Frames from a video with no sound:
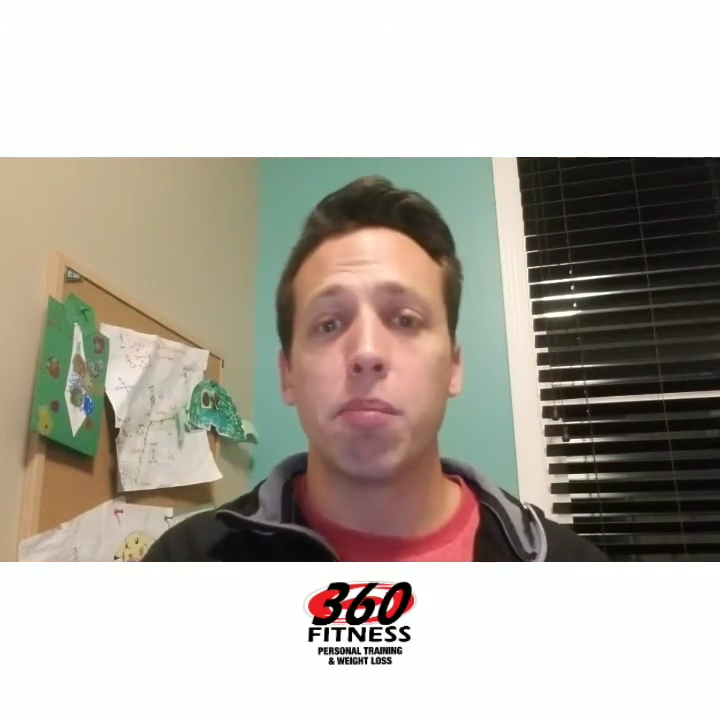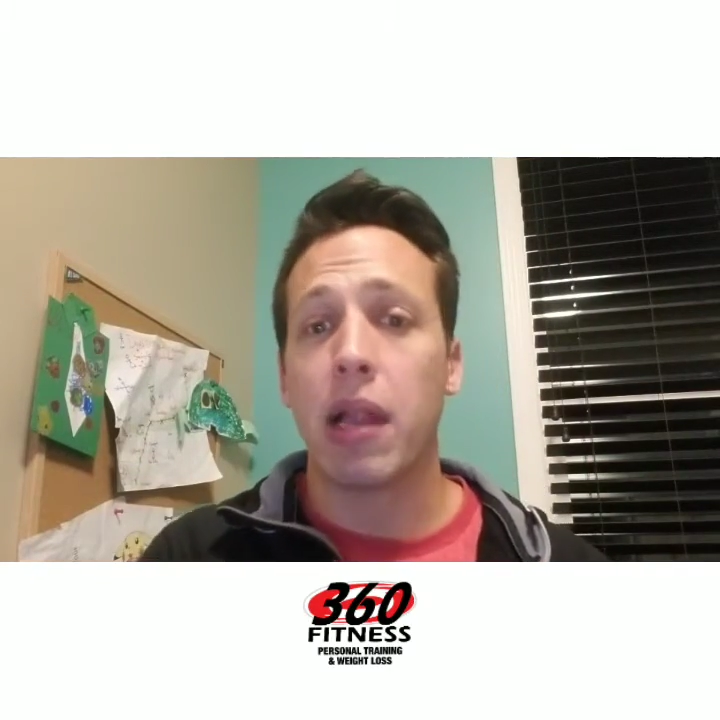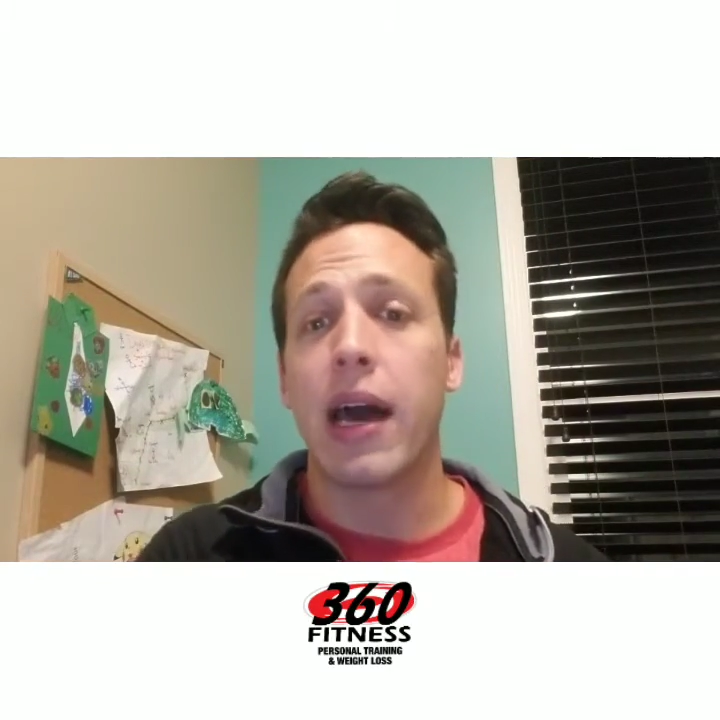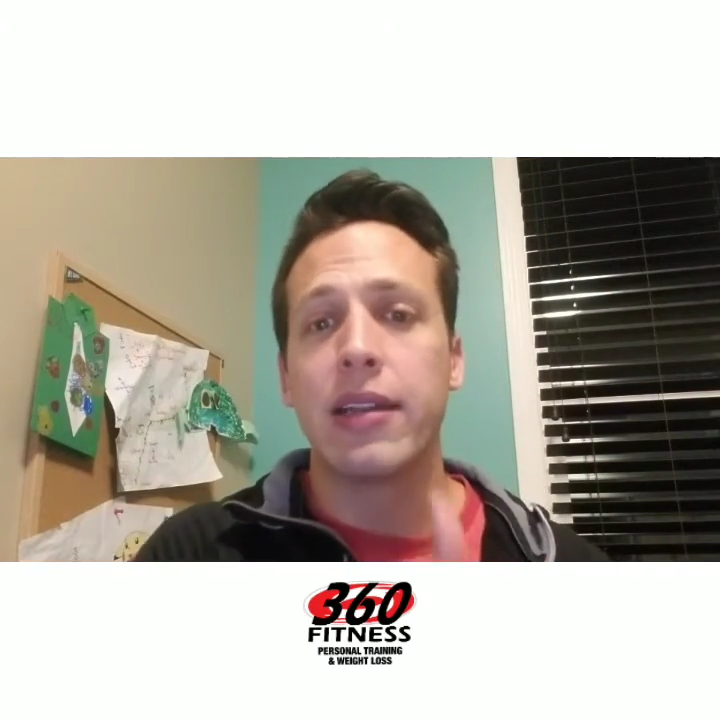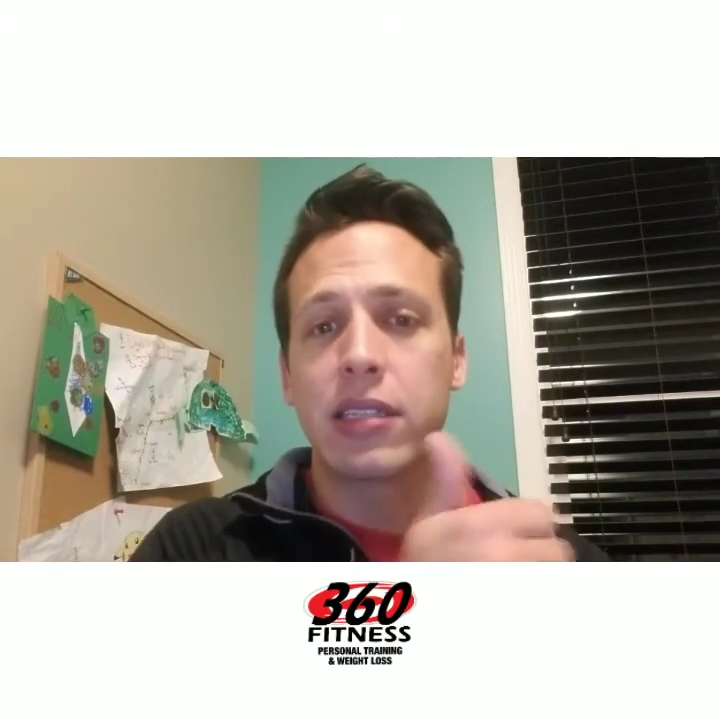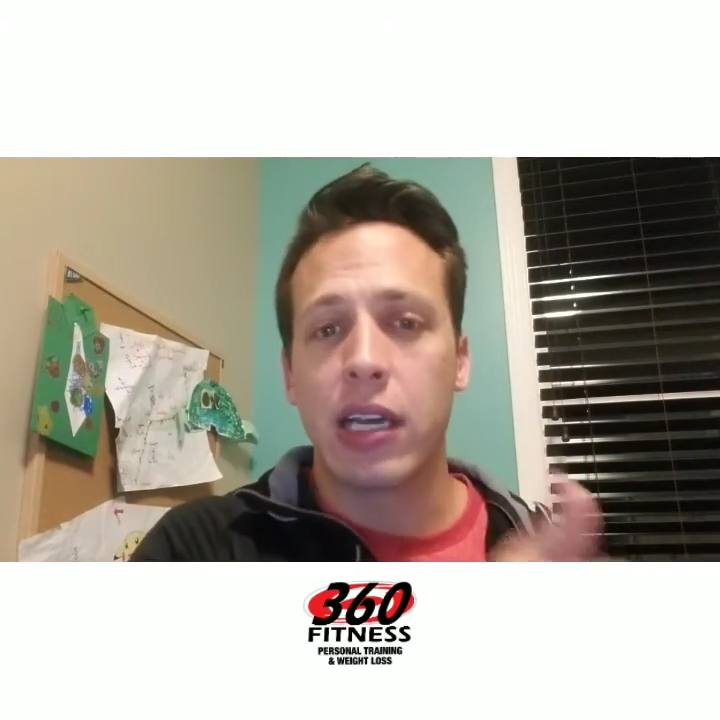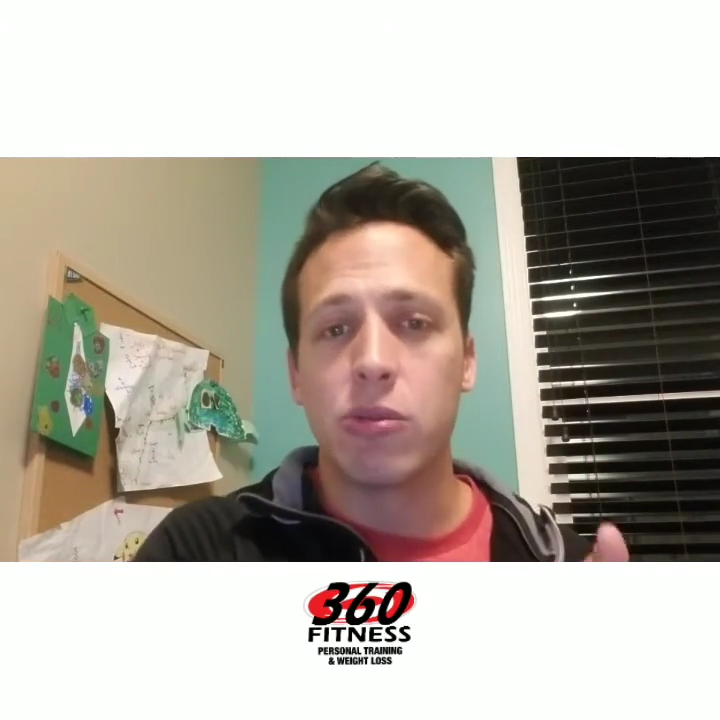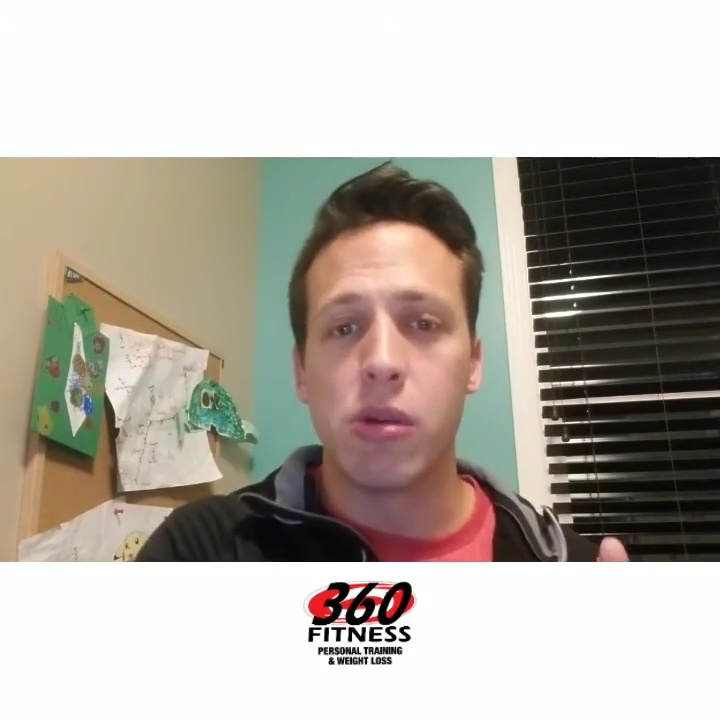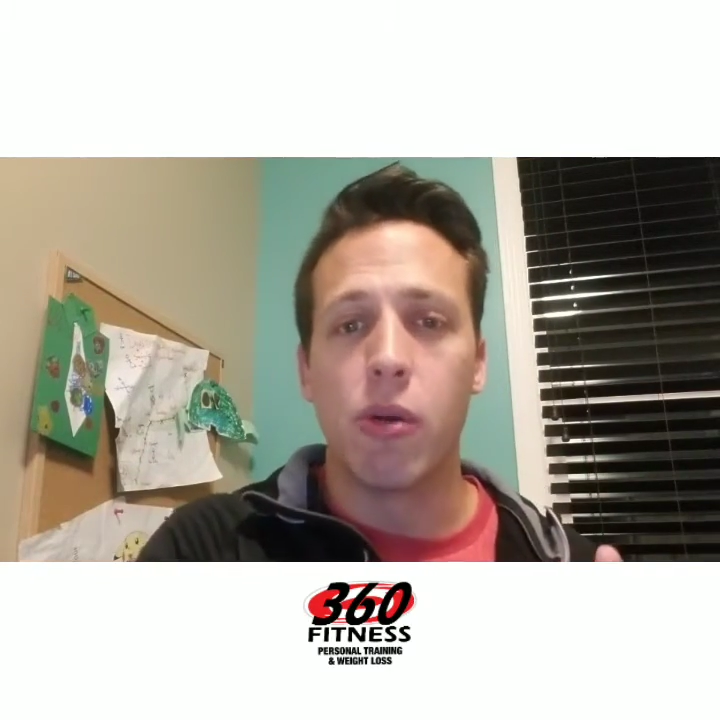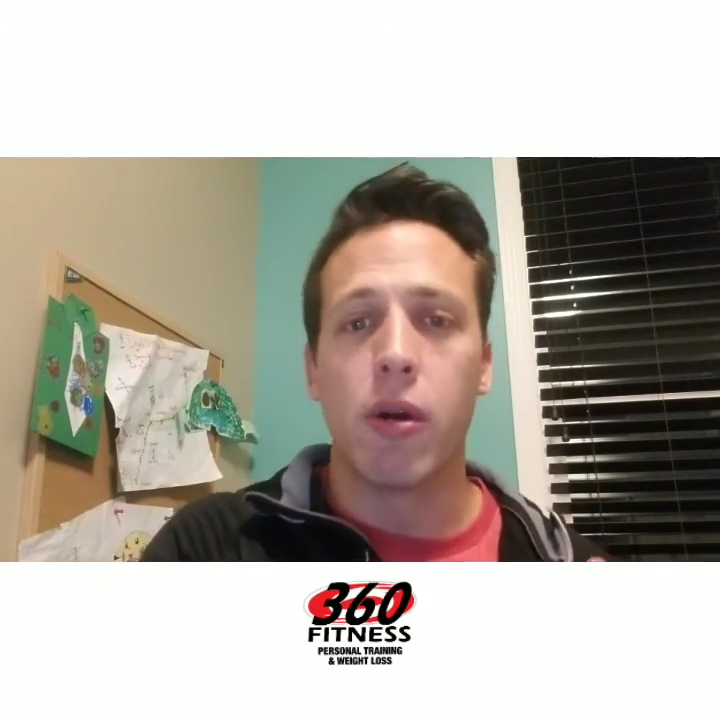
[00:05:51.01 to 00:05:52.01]
Plan and
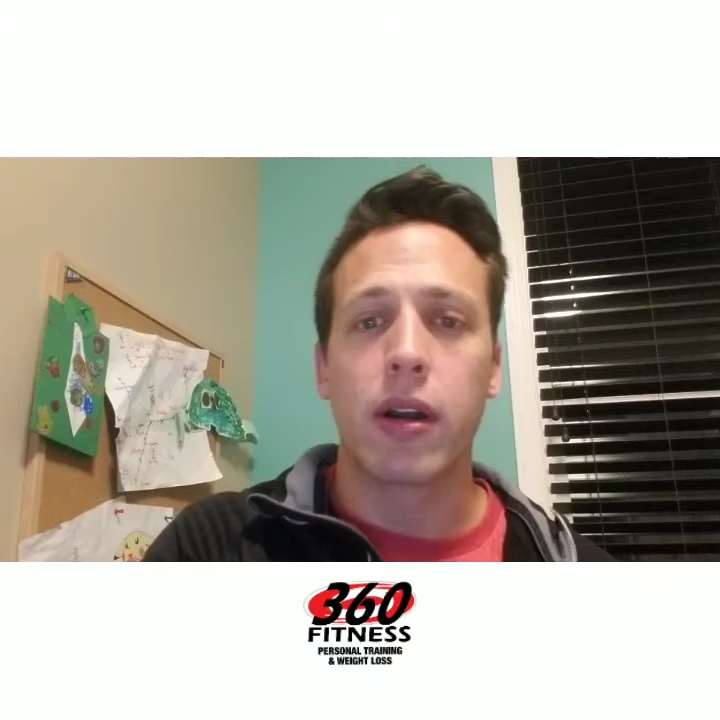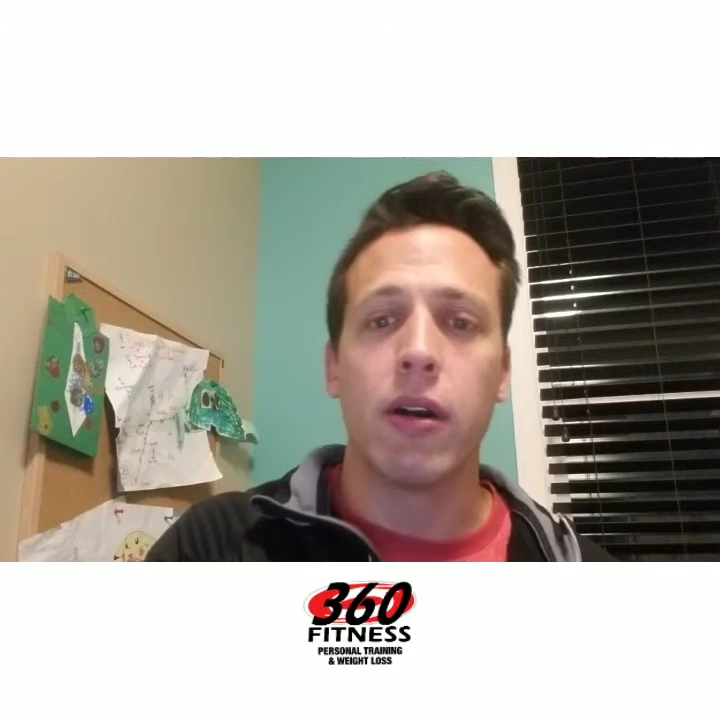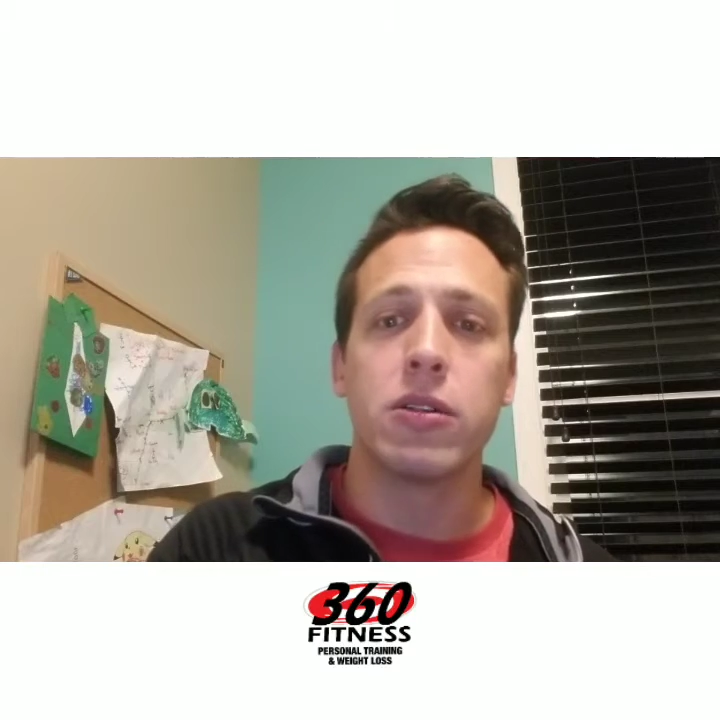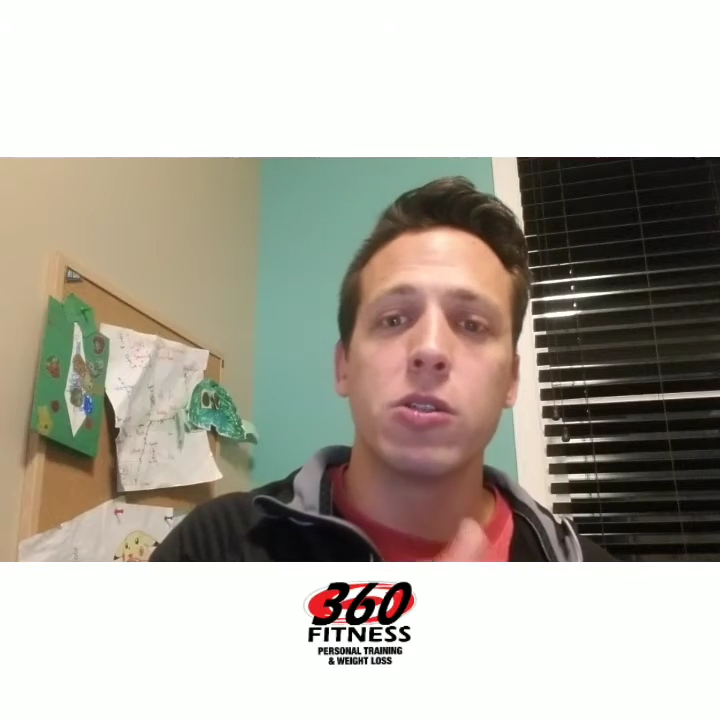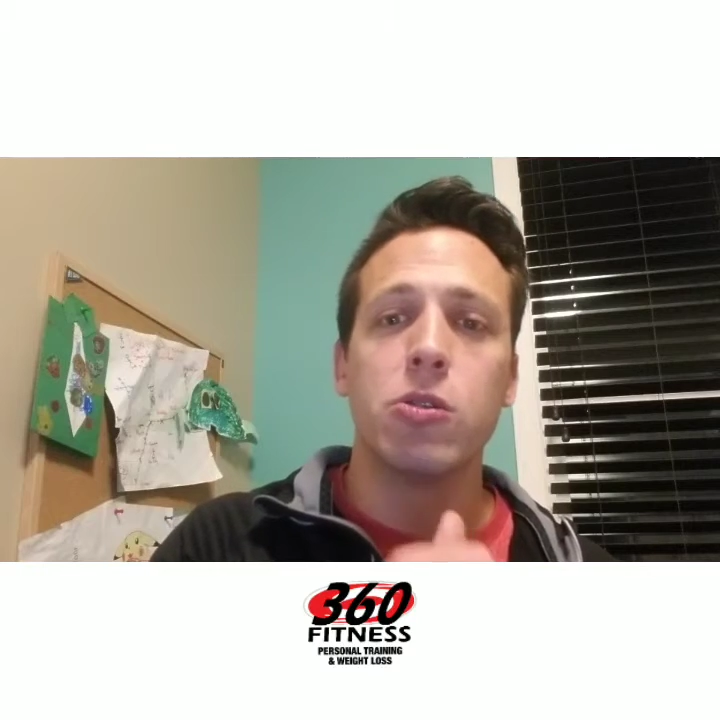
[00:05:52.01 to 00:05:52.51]
schedule your workouts.